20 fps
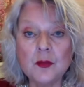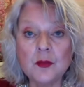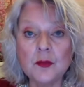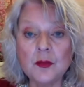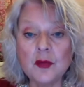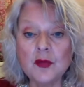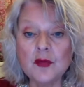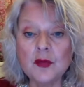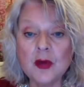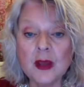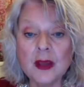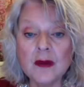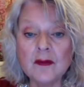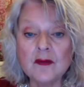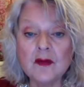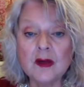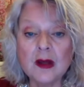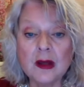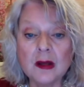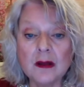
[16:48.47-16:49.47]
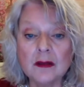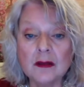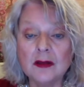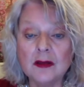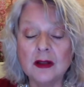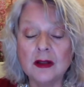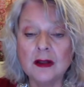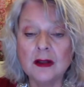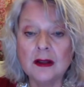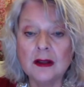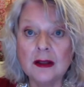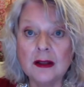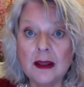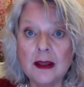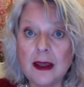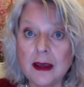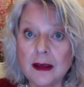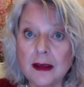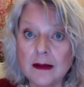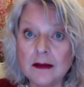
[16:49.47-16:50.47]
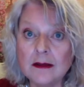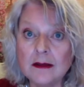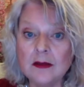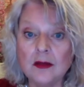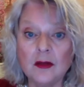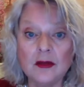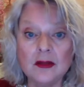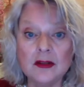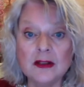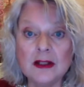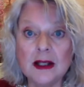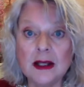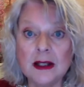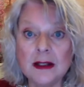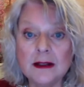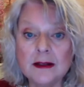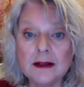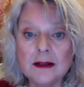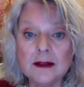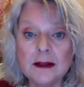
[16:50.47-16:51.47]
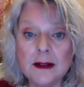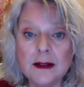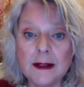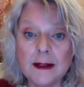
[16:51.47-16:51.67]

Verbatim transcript: you have not had or done,